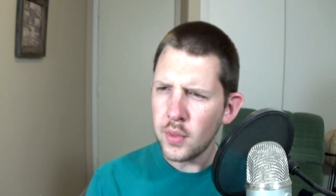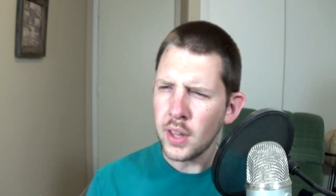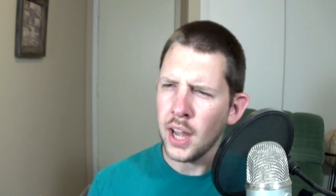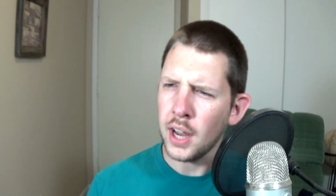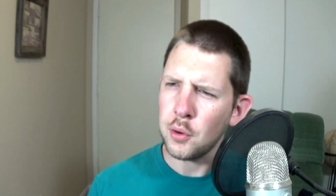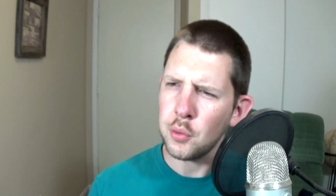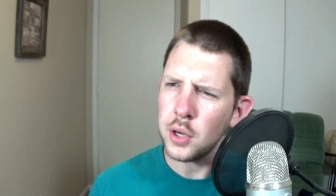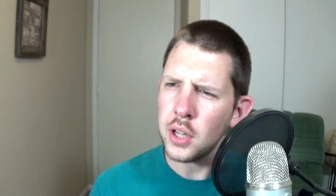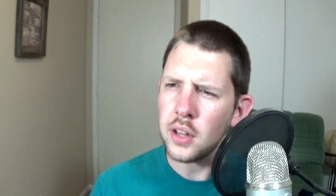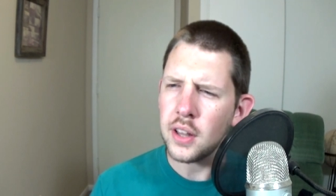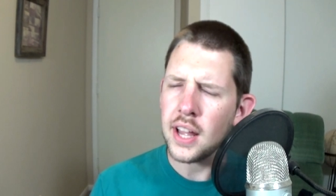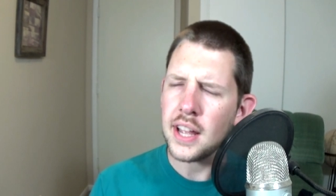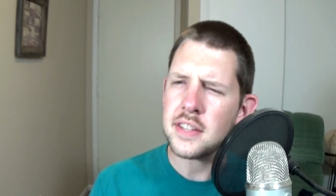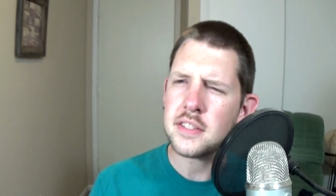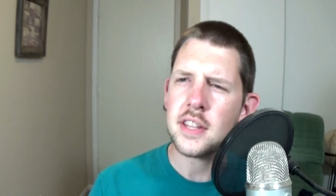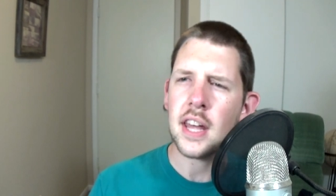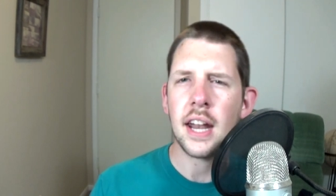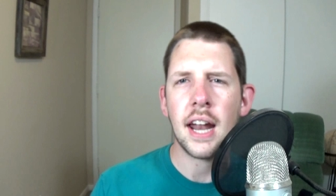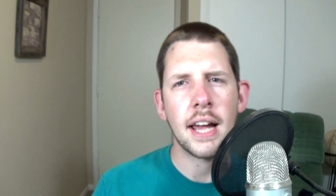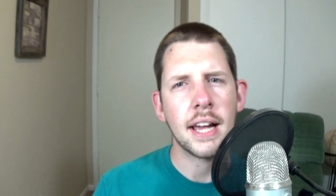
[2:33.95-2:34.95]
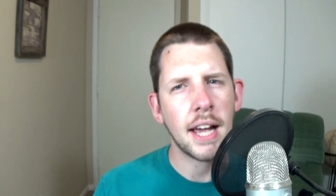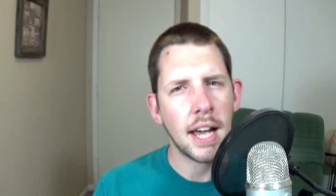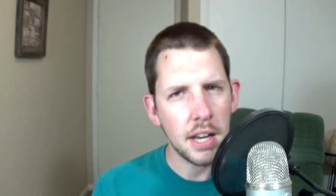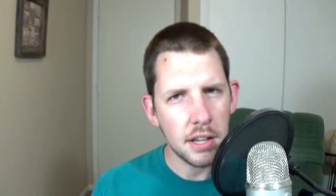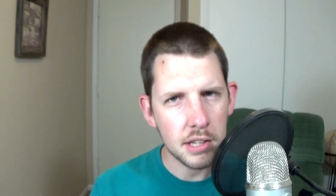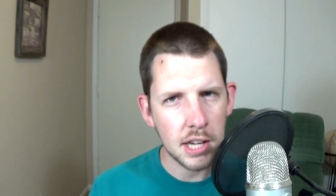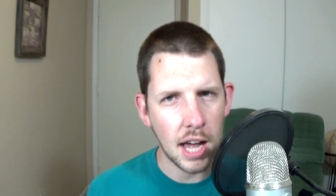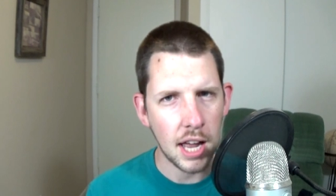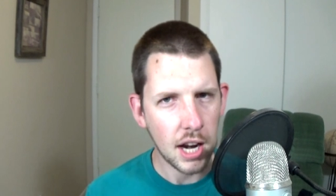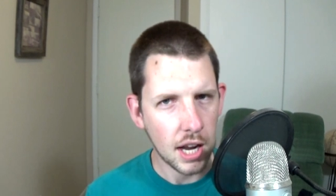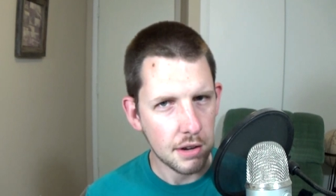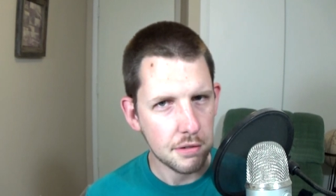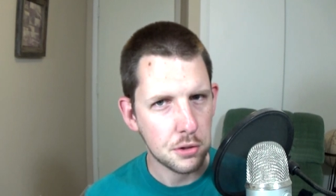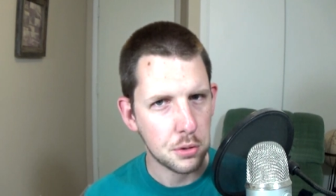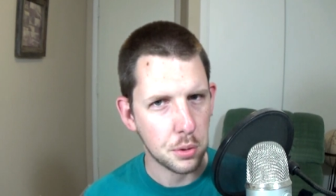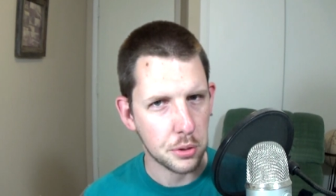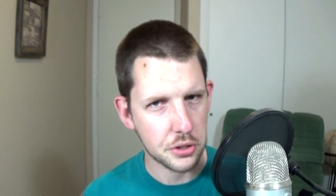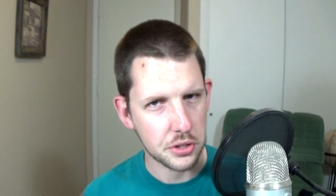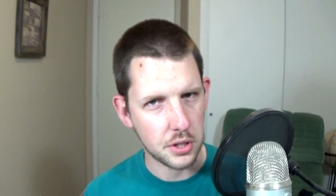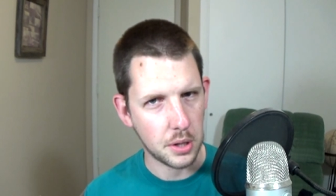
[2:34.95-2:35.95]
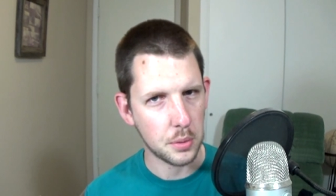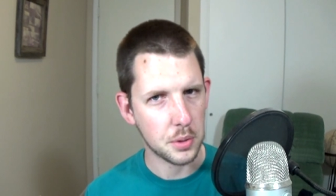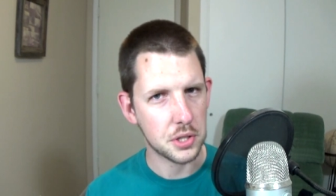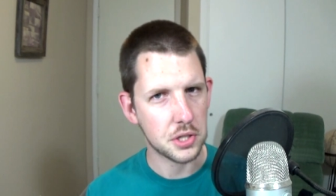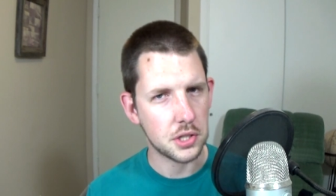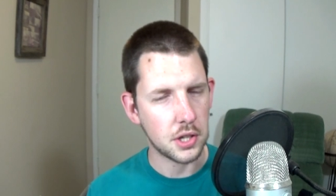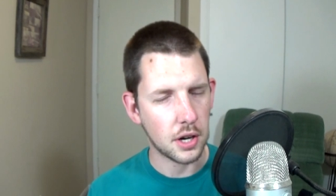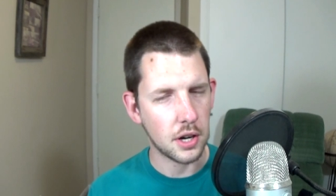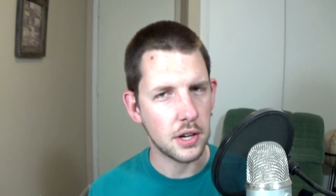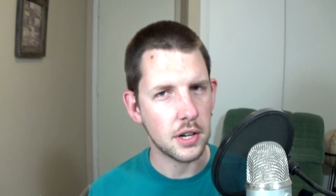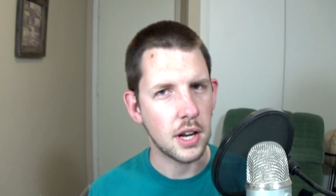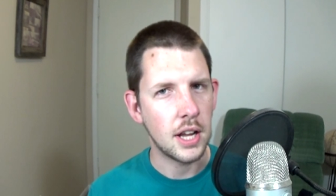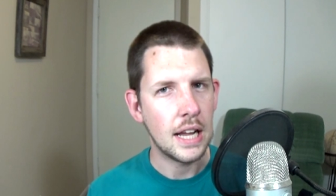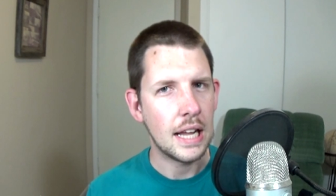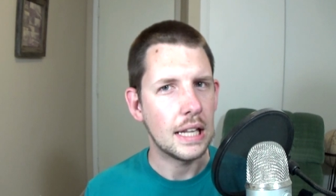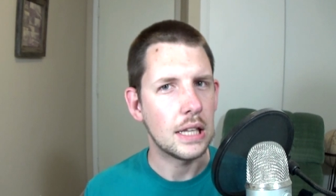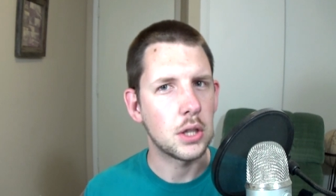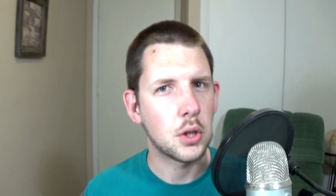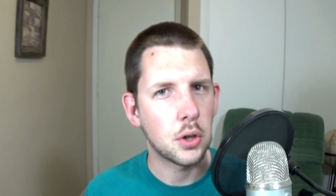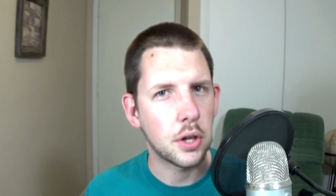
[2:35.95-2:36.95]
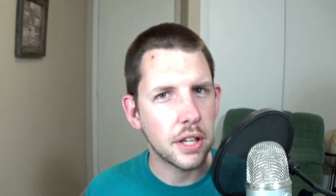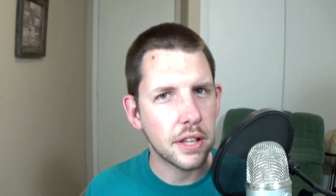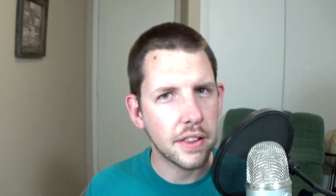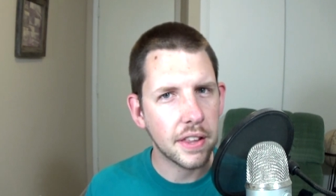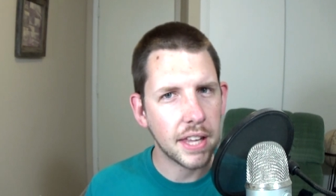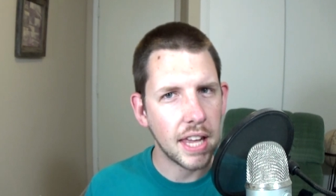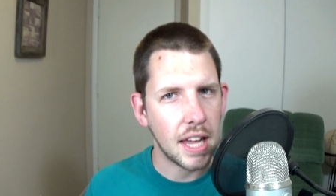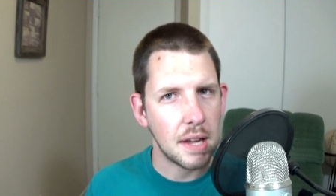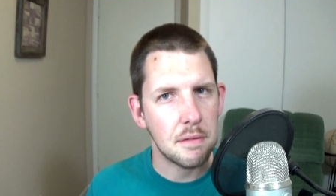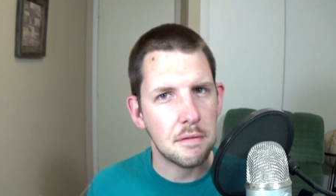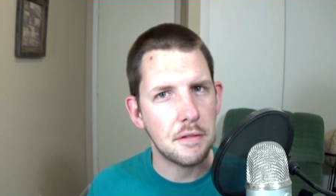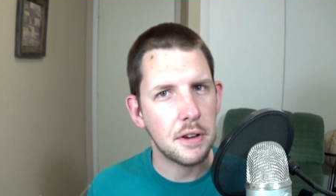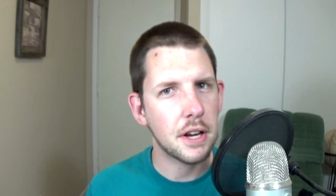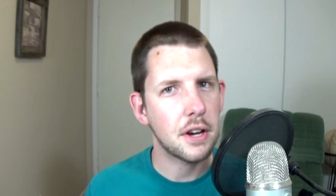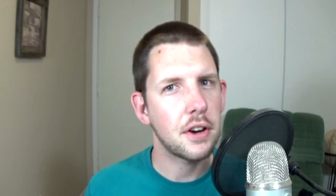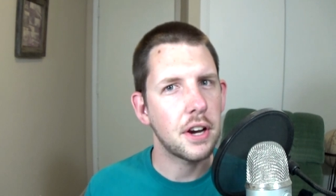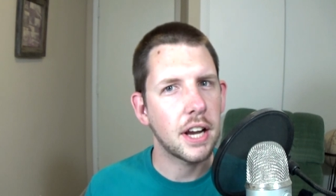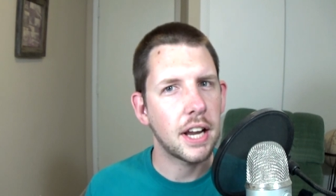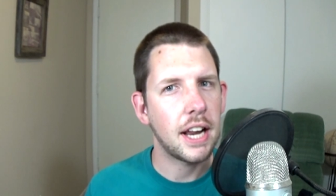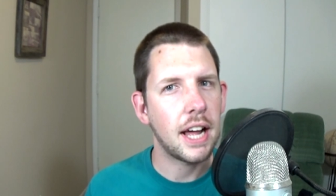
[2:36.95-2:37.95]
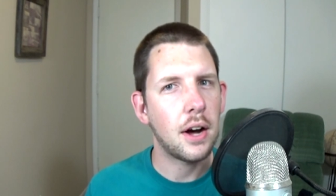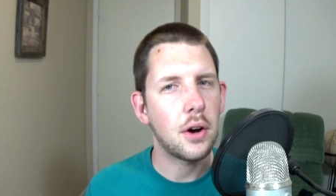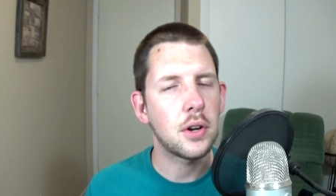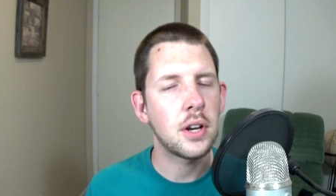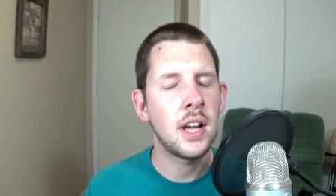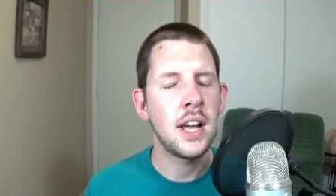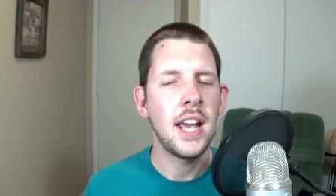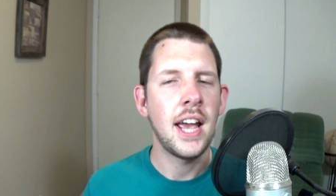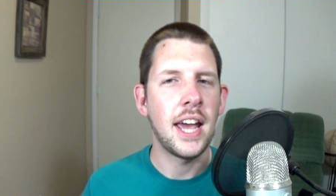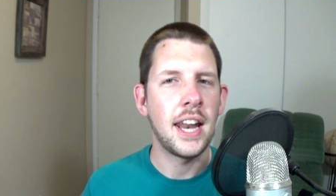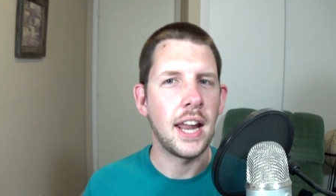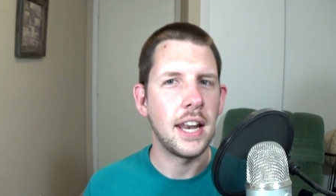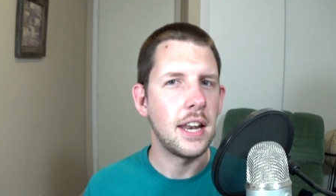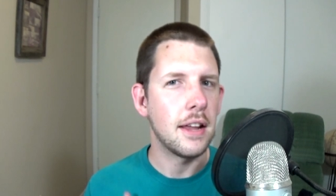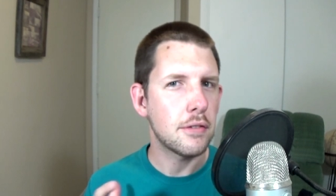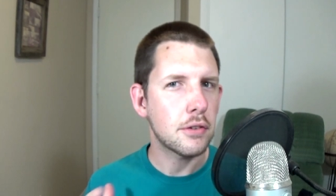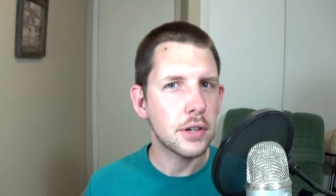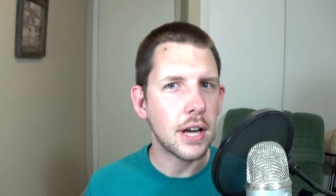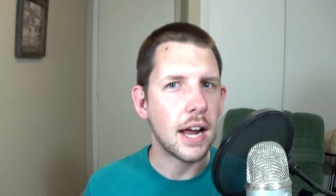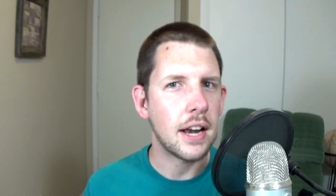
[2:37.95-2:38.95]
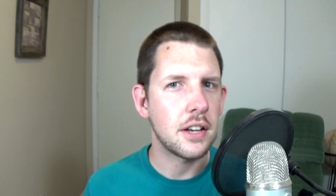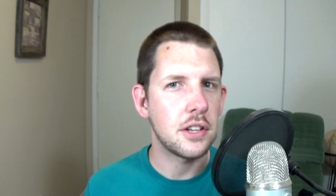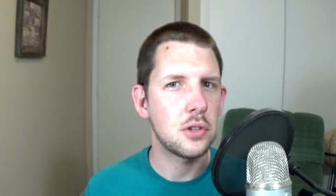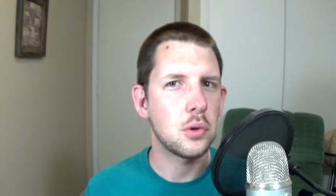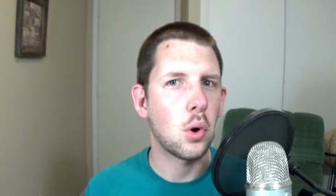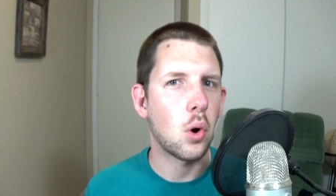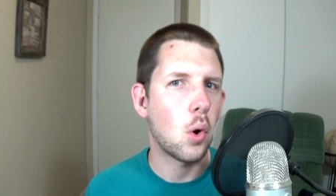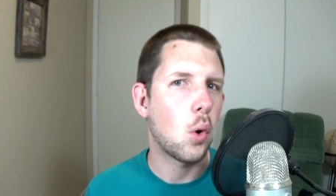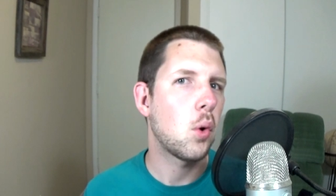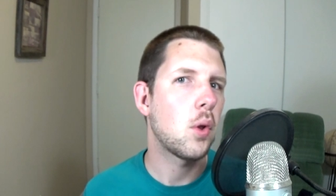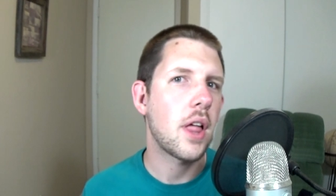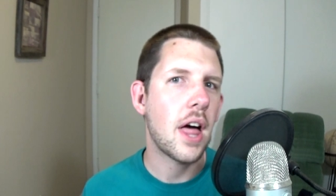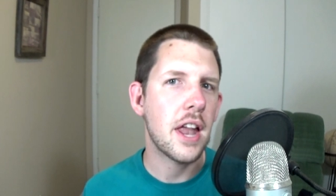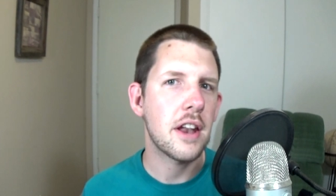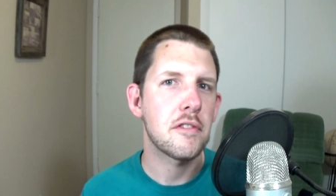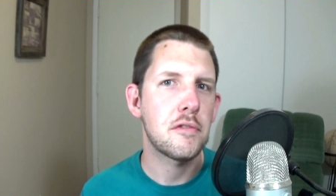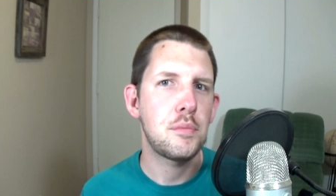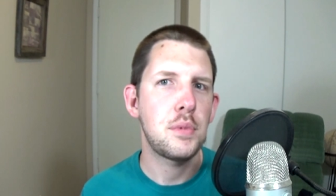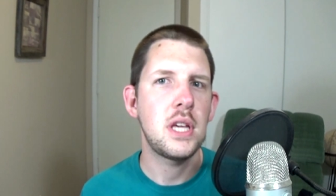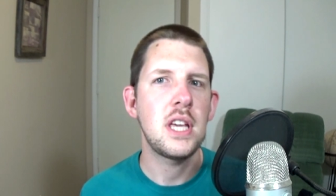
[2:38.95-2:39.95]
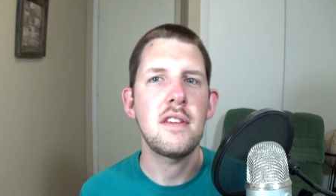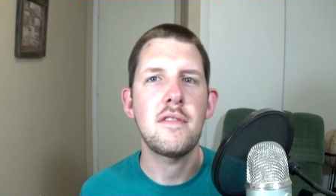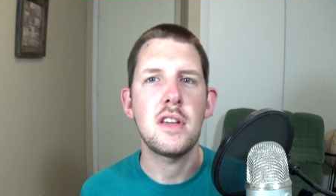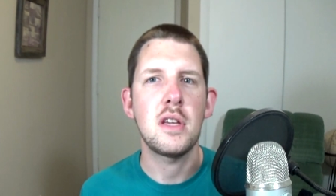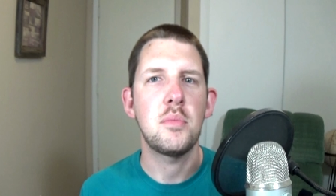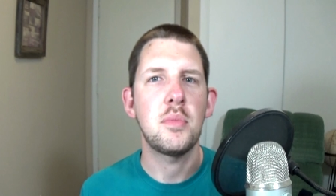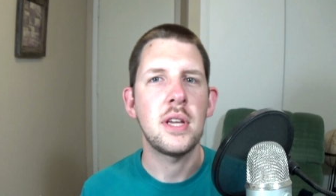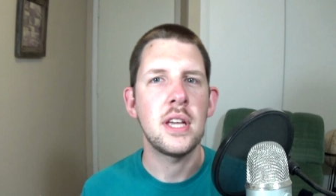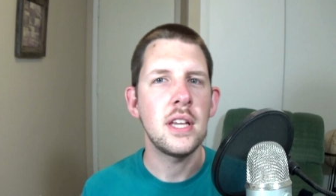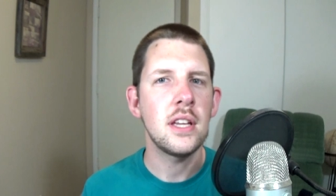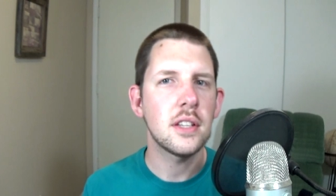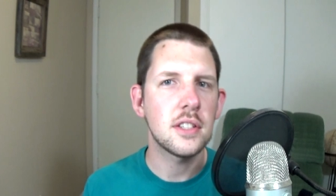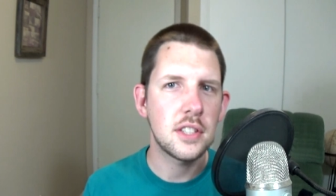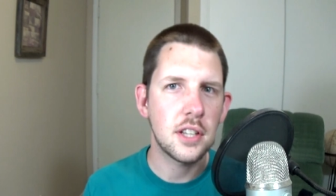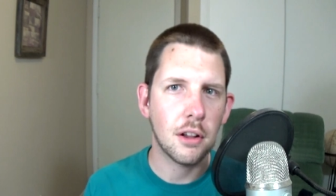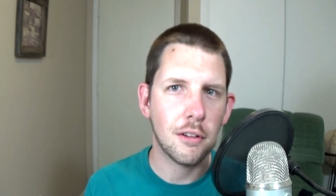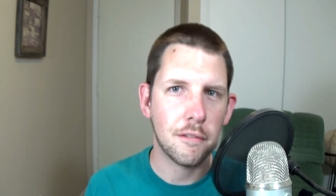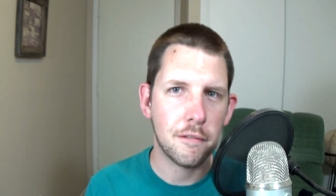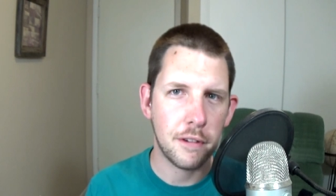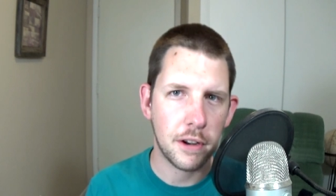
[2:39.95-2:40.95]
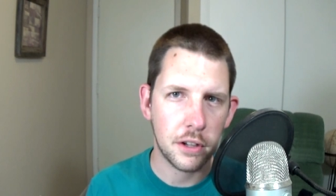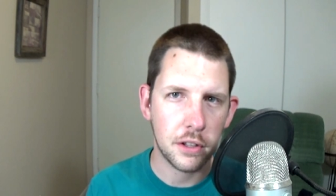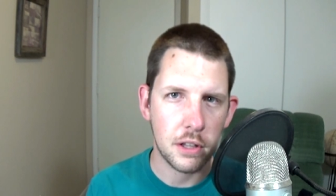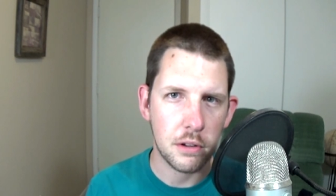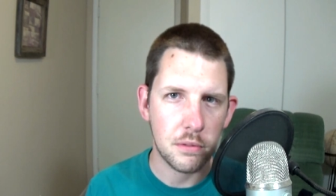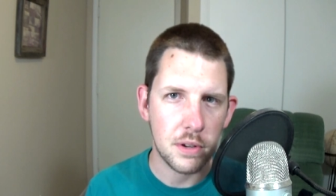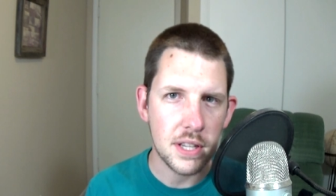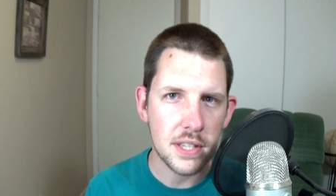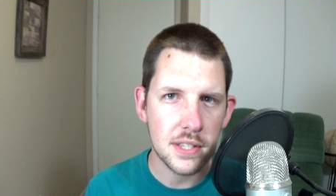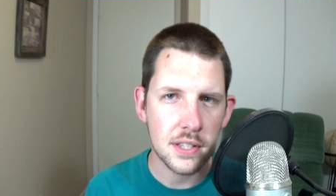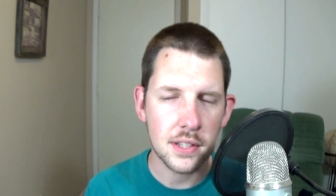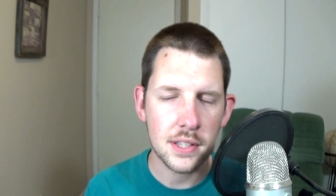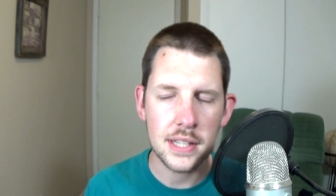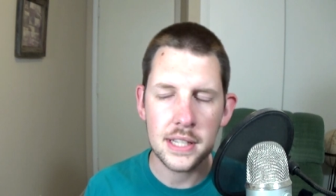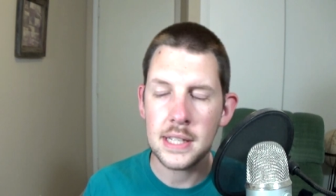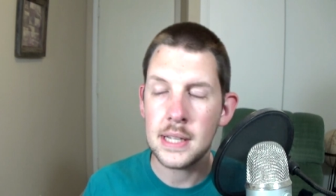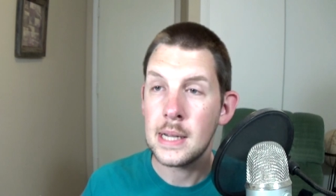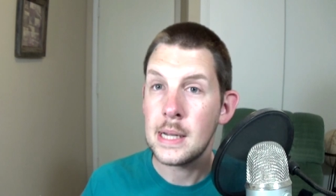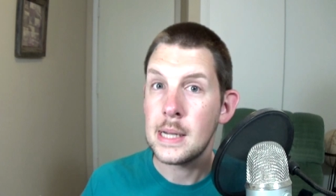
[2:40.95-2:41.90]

I realized that I kind of got off to a slow start learning the game, figuring it out, and I never got into a whole lot of PvP until fairly recently.